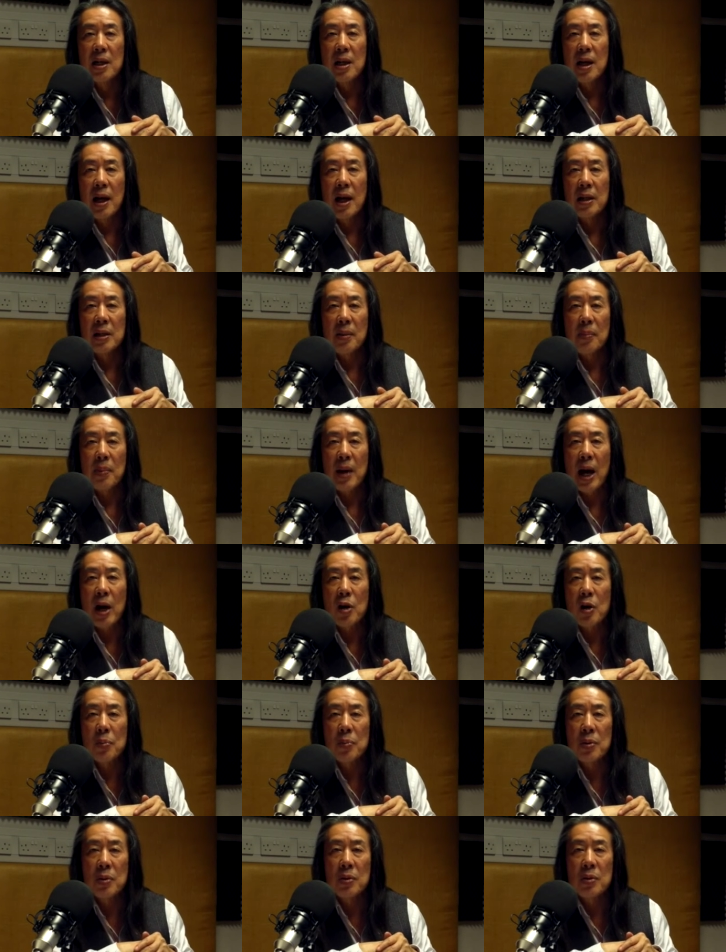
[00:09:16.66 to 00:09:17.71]
and the
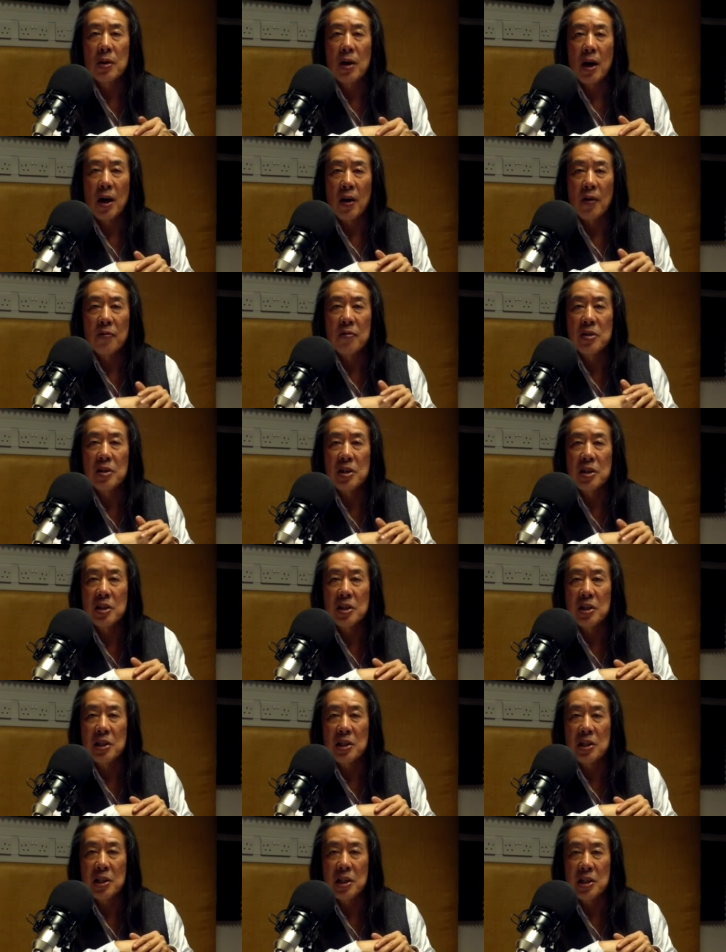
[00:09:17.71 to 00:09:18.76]
parable of
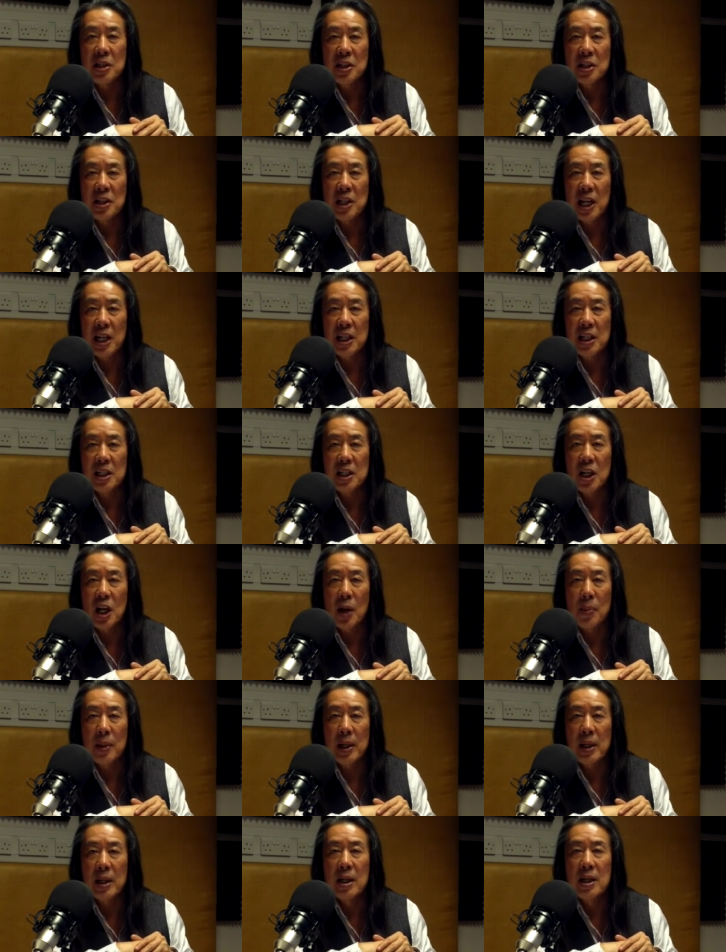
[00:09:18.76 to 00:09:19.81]
Jesus in the second
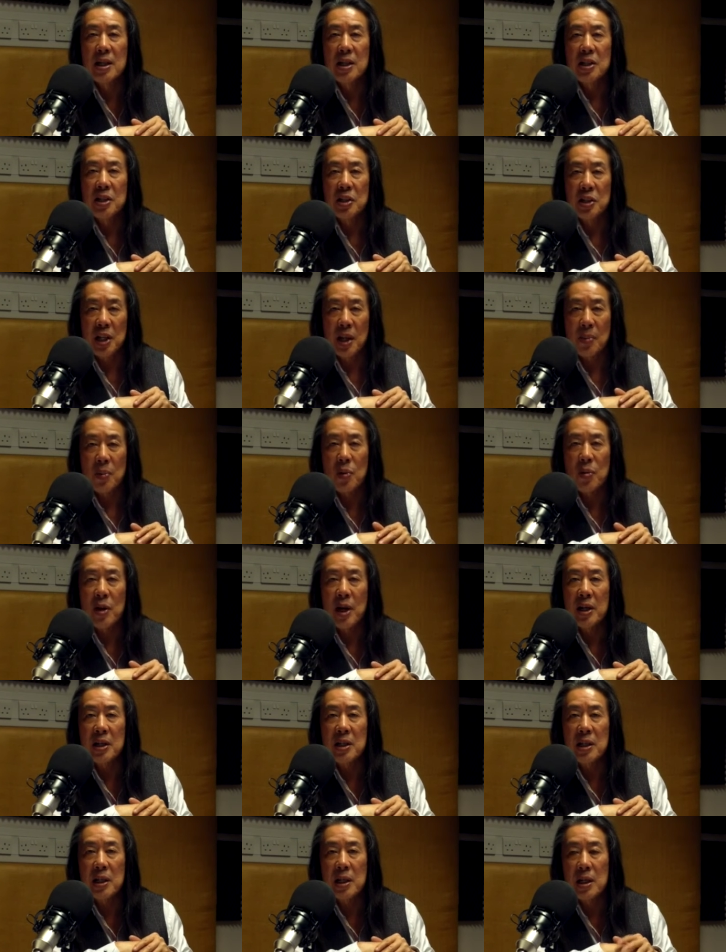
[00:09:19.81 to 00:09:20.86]
coming,
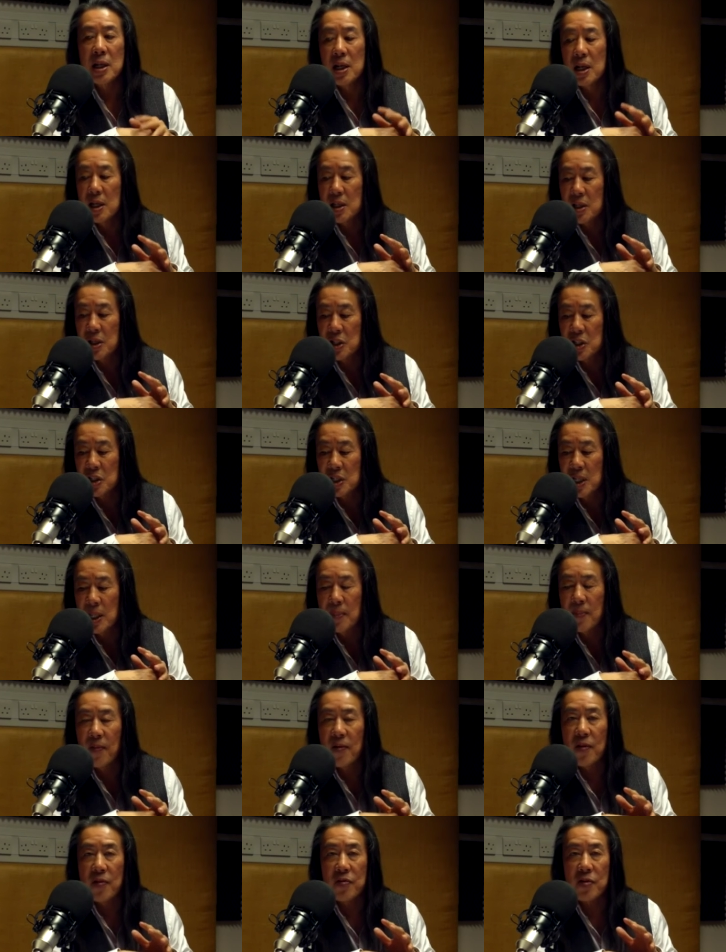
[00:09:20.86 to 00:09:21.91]
separating the sheep
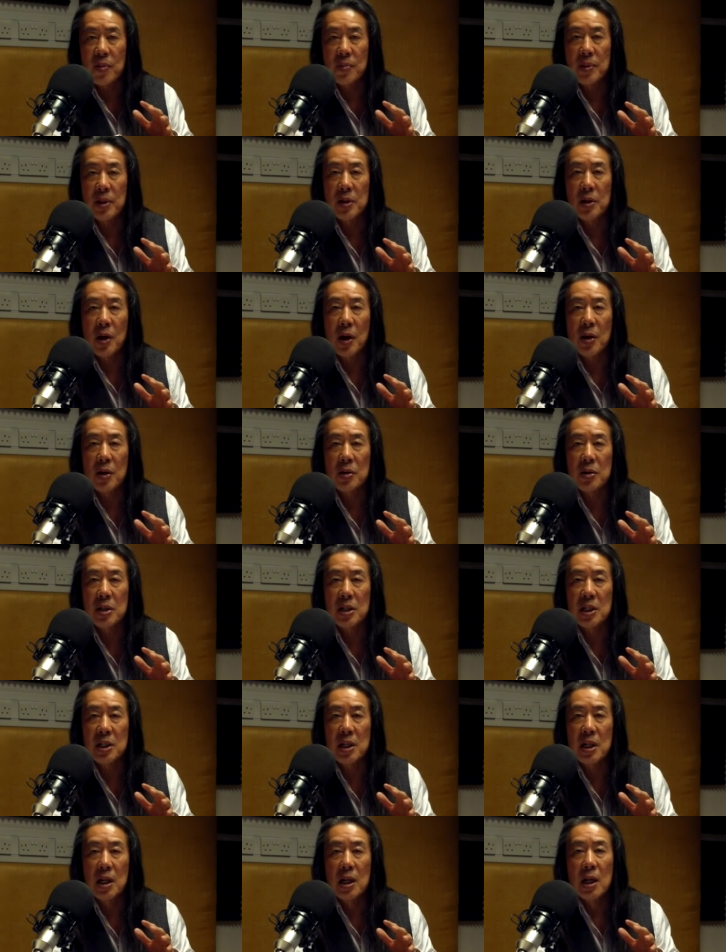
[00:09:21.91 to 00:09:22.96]
from the
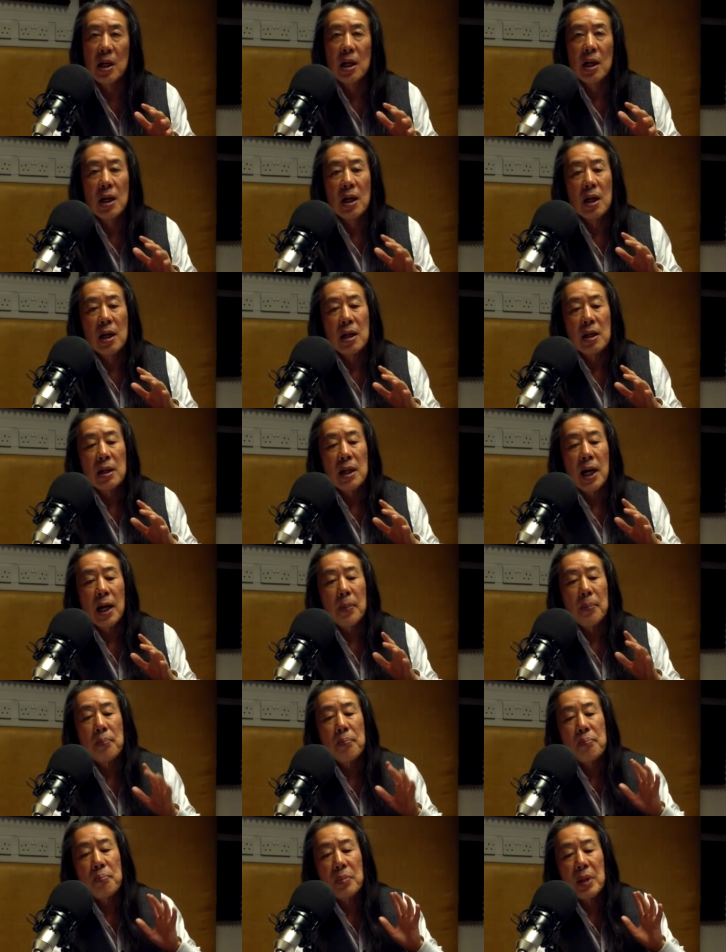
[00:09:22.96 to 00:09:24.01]
goats. Now,
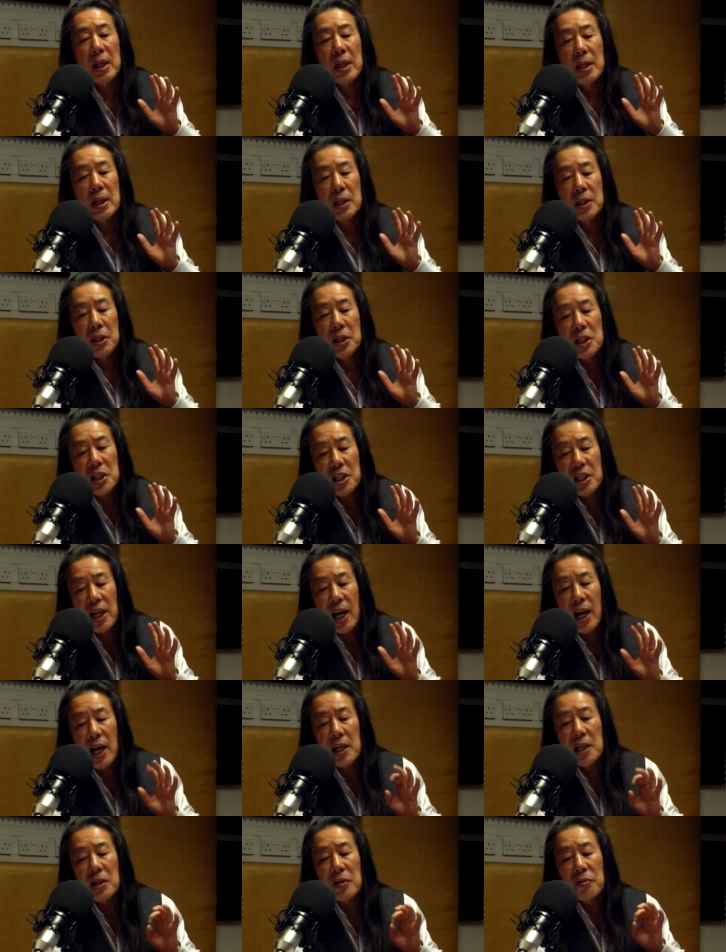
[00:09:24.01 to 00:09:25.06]
this
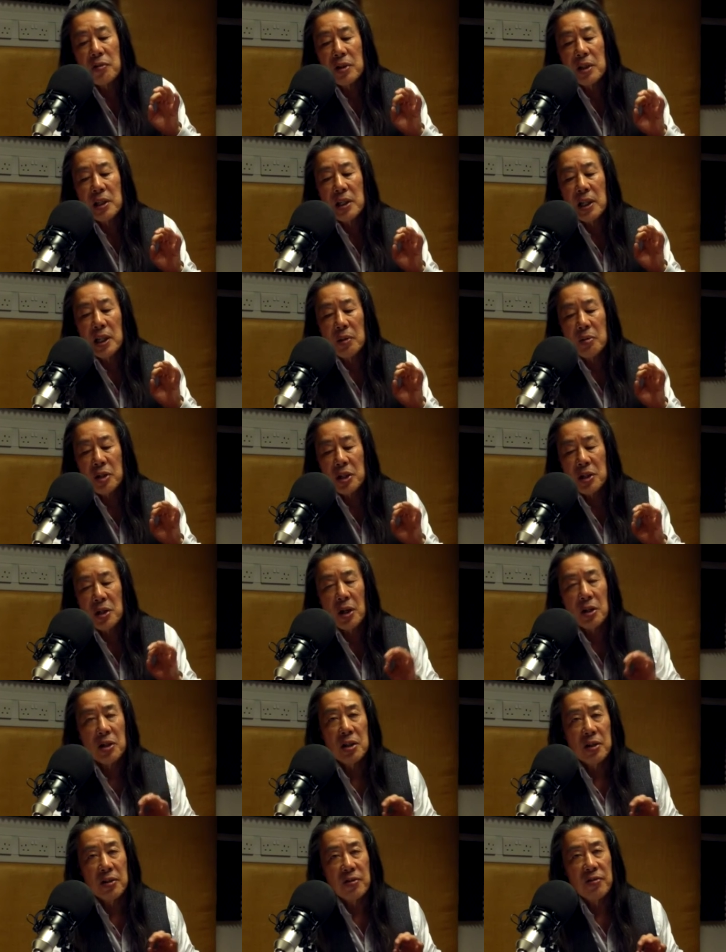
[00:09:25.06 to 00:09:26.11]
kind of thinking was not
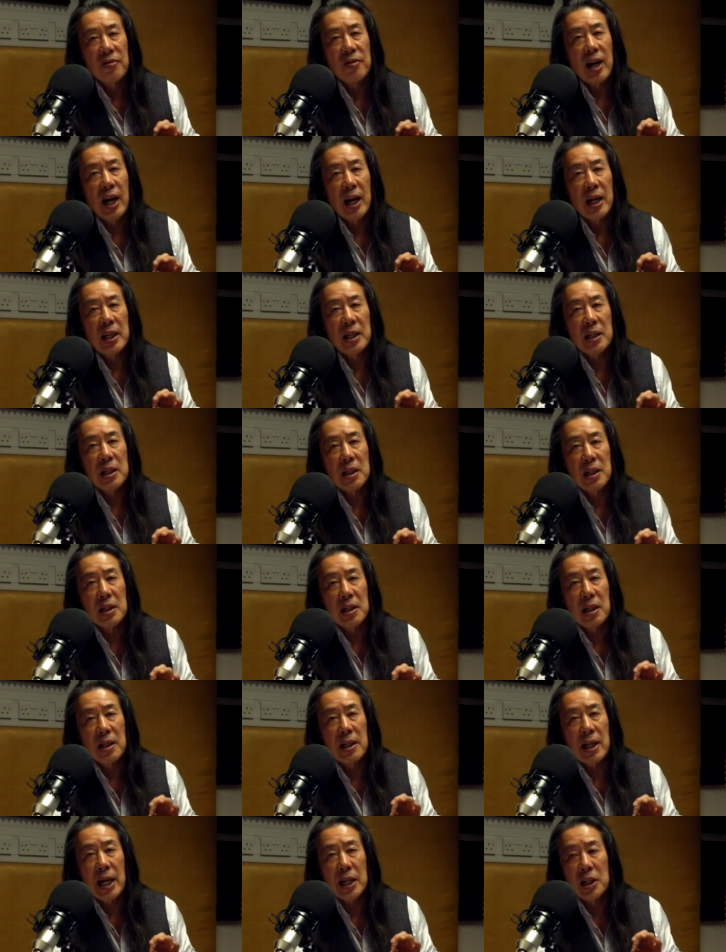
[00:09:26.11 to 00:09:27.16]
confined to
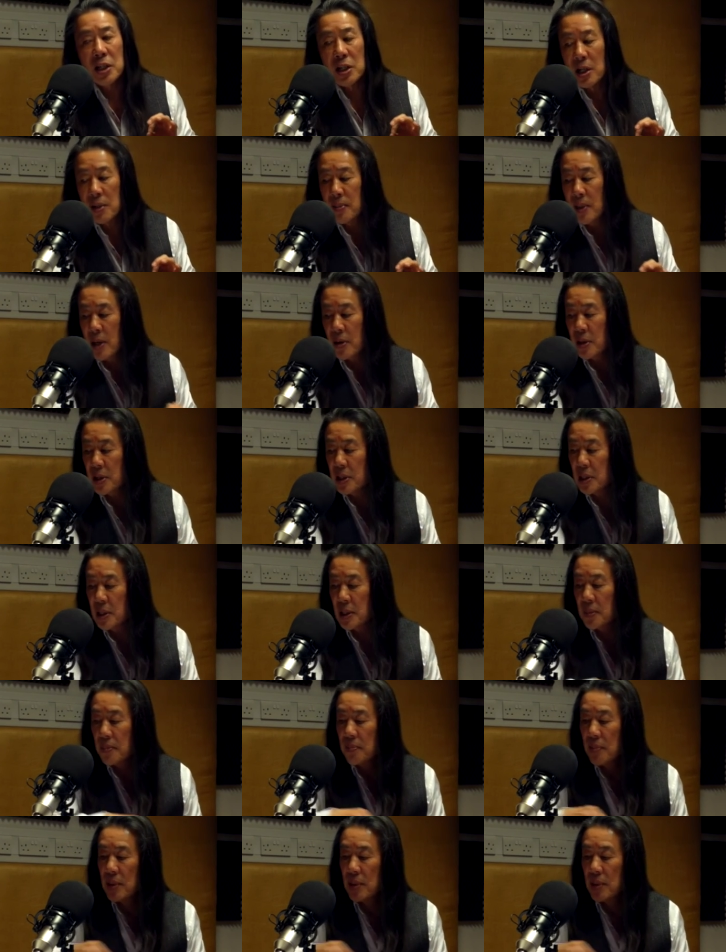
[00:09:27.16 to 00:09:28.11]
Latin America.